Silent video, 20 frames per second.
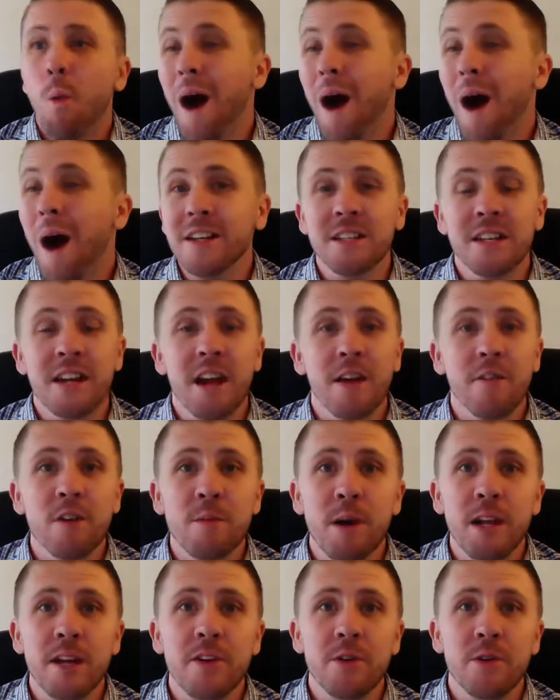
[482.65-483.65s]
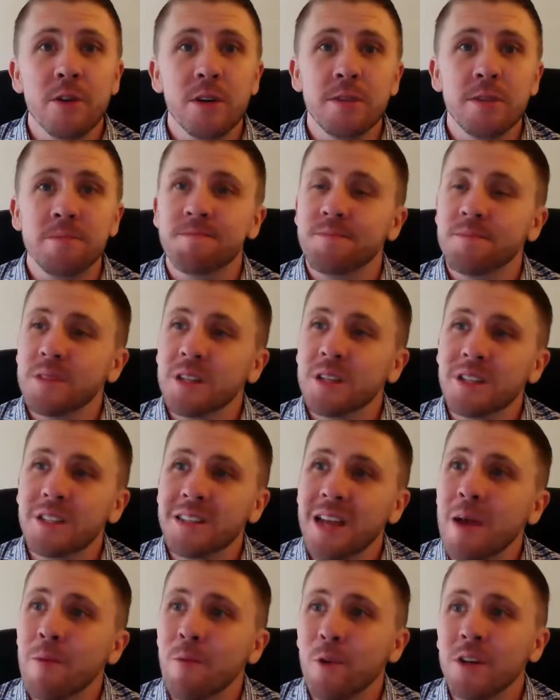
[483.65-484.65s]
Why doesn't everybody do it? The
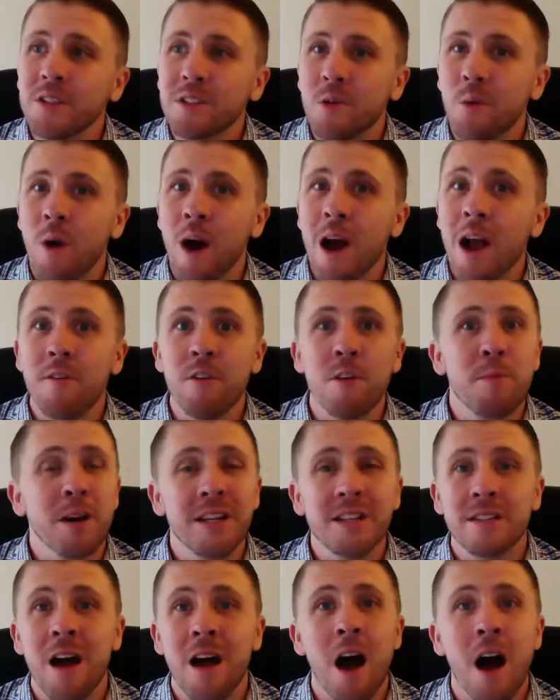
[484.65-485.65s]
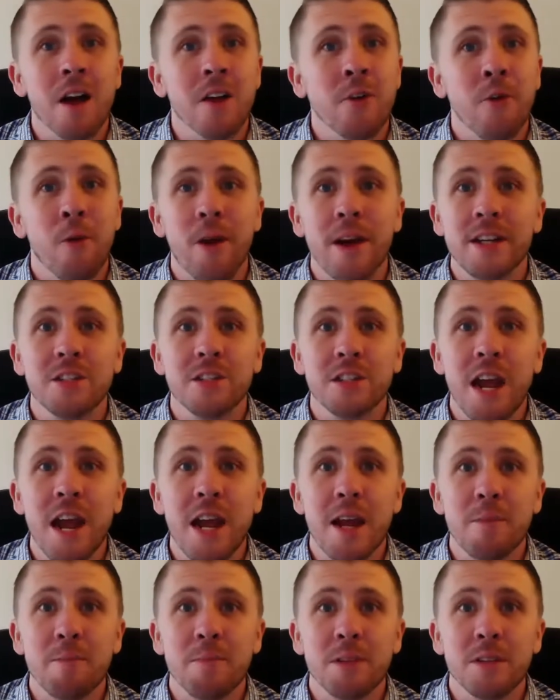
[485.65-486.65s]
same reason why everybody's not in great
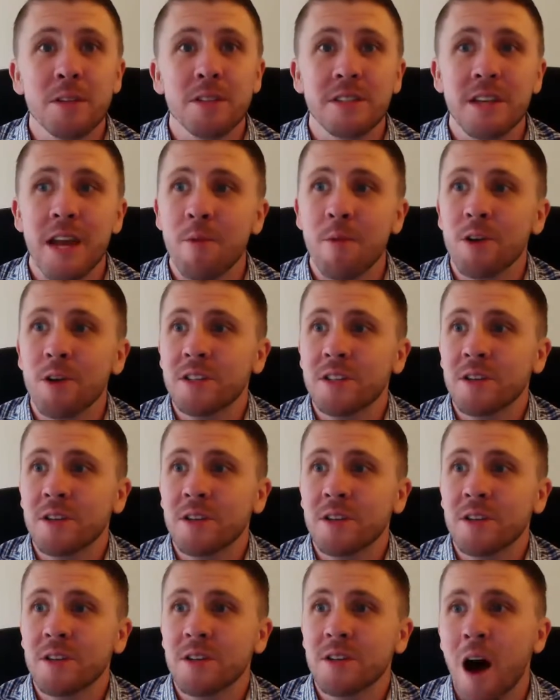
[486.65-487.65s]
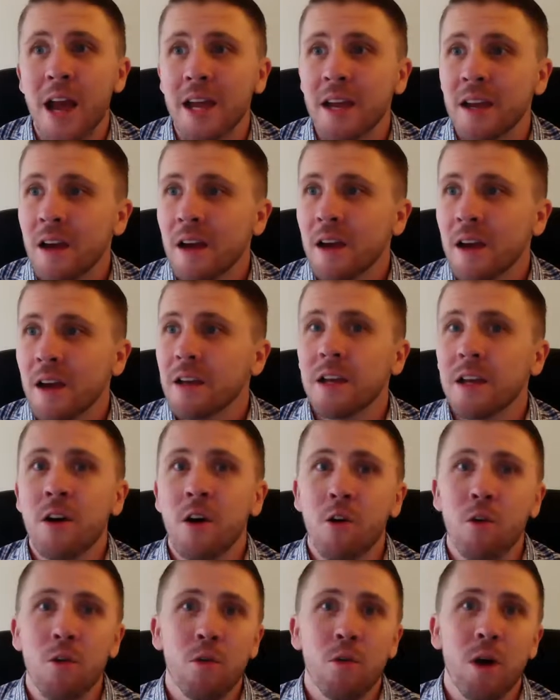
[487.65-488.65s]
shape. The same reason why,
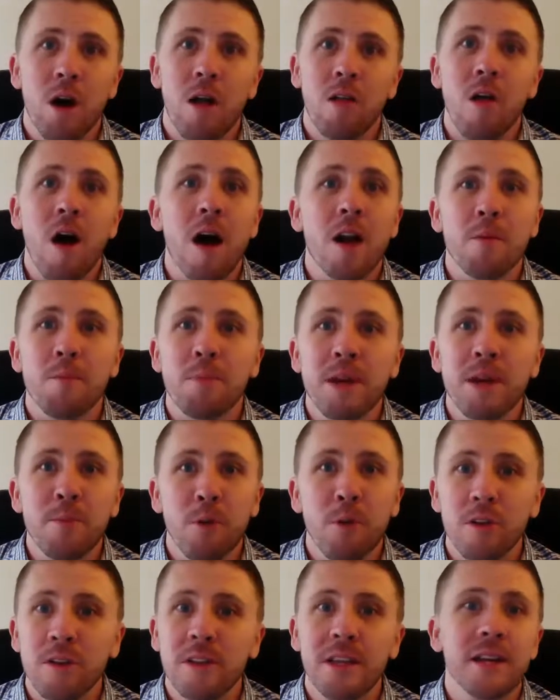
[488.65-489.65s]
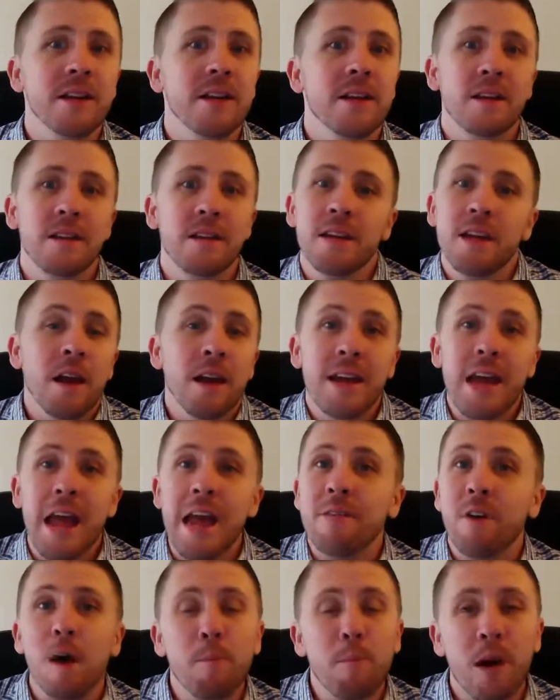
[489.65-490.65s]
you know, a lot of people
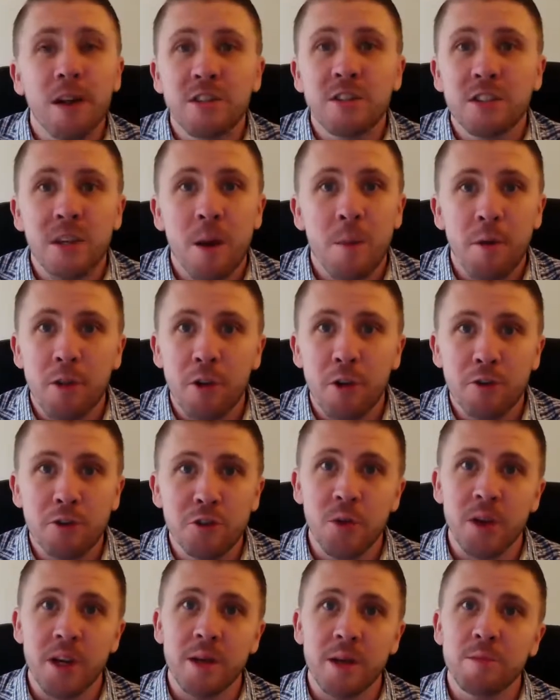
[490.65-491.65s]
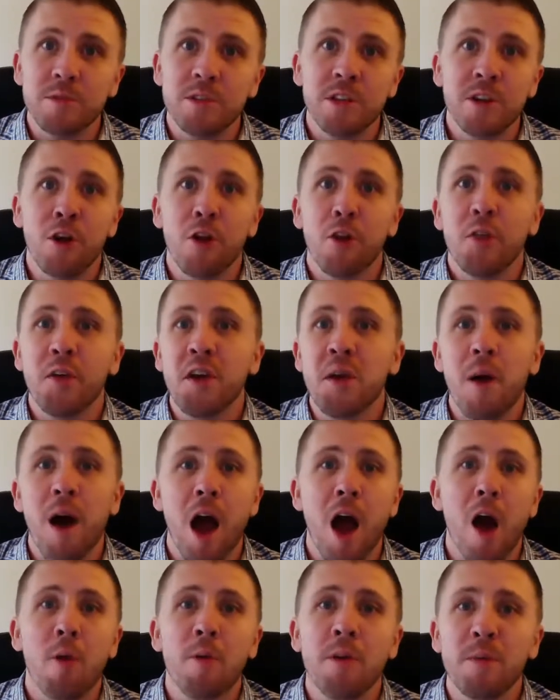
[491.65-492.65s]
gave up on some of their dreams. You know,
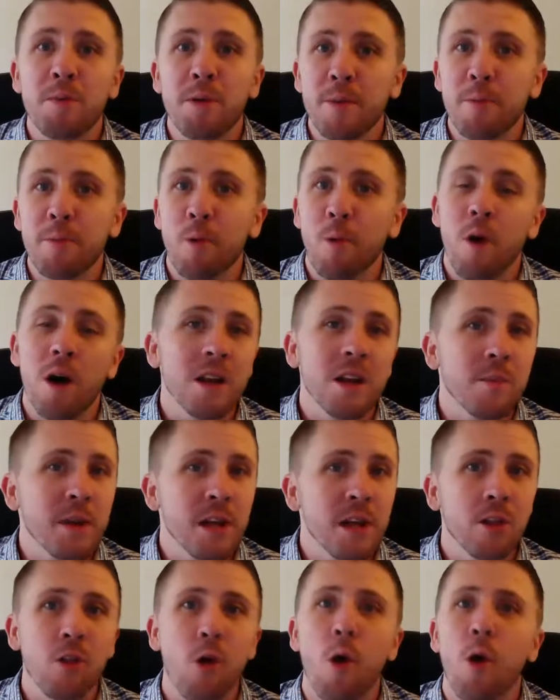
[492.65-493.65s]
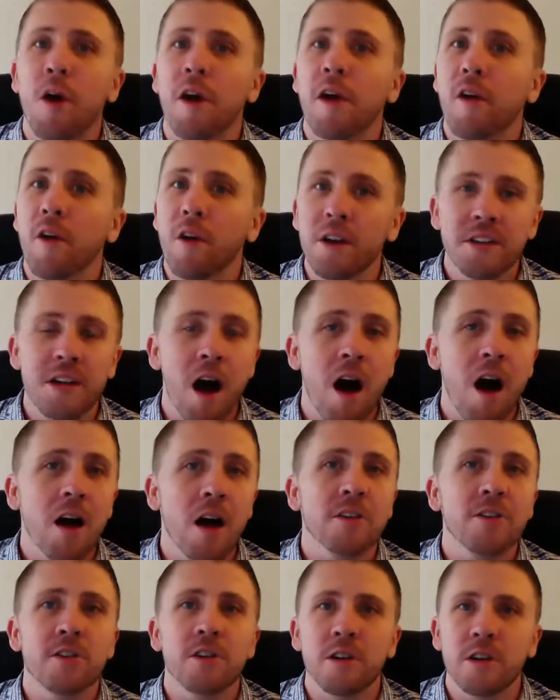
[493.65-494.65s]
think about how many people wanted to be a lawyer, a
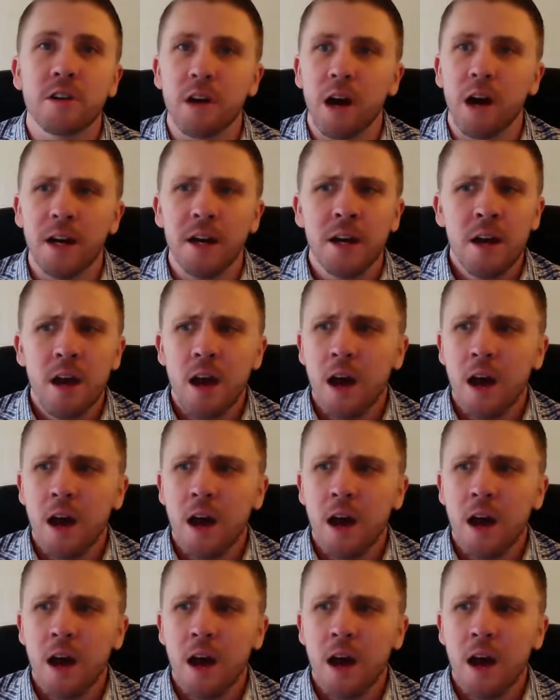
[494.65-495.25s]
doctor,